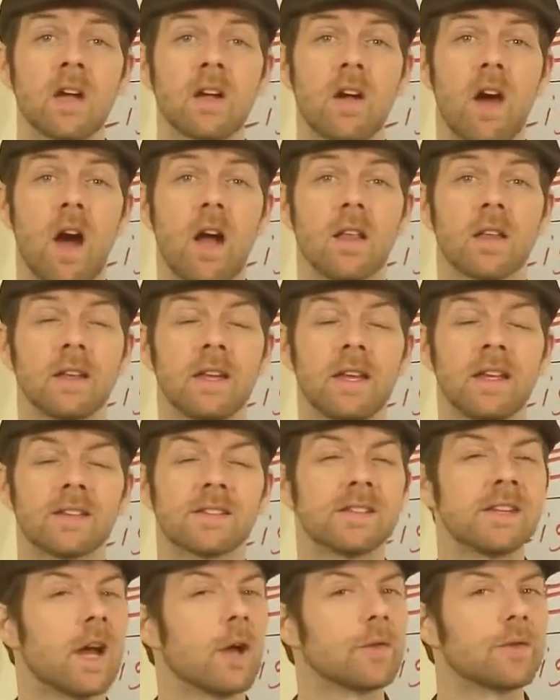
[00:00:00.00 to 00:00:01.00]
Colony
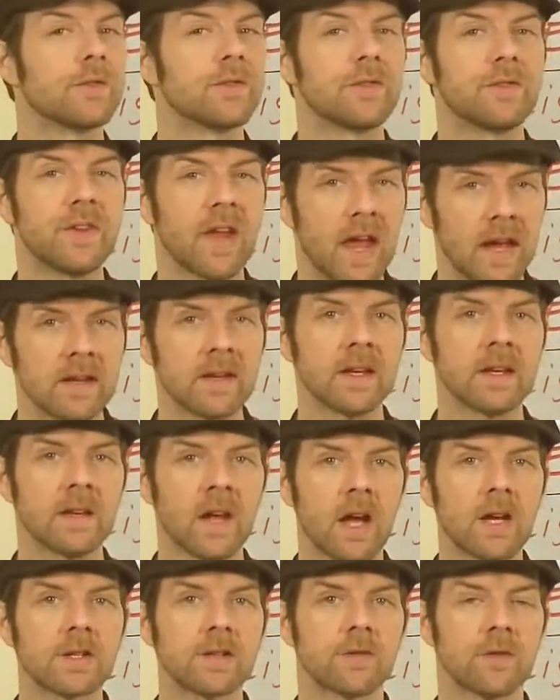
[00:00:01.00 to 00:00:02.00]
is an outstanding
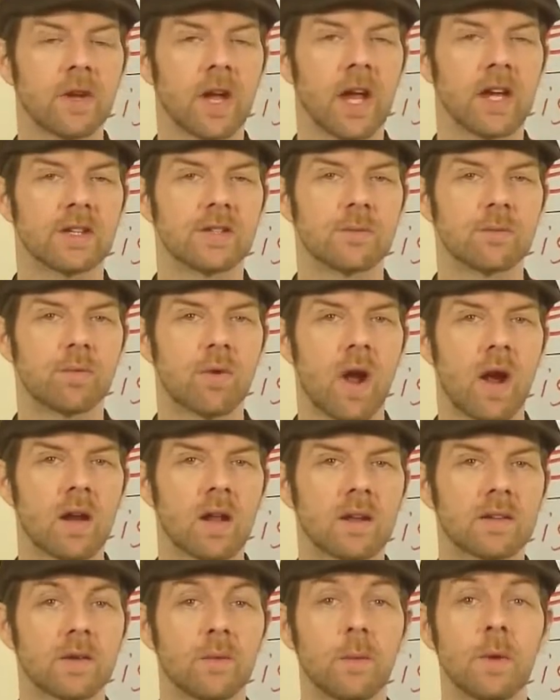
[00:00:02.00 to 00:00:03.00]
nitrification
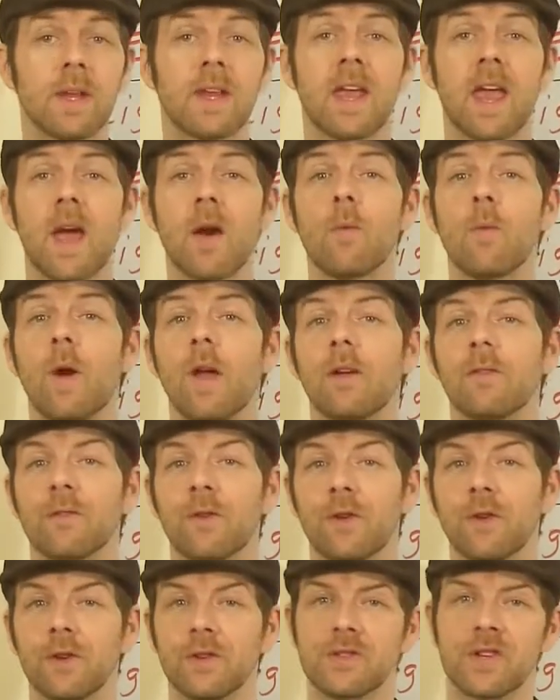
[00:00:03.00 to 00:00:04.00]
product and we can't wait
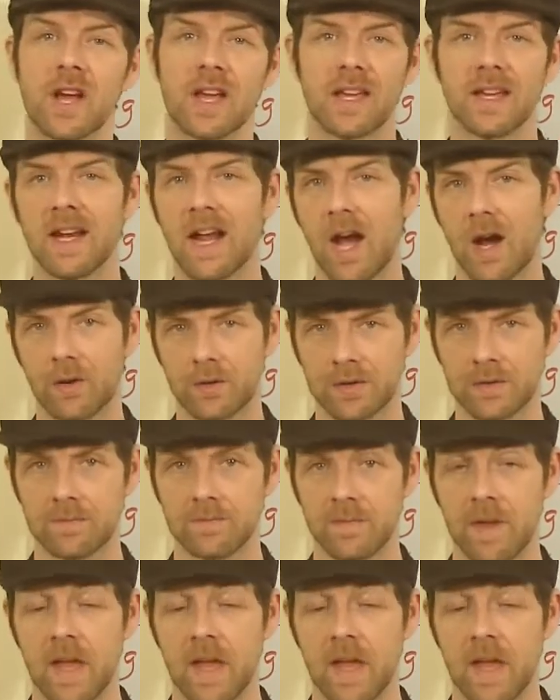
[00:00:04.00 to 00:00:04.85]
for you to check it out.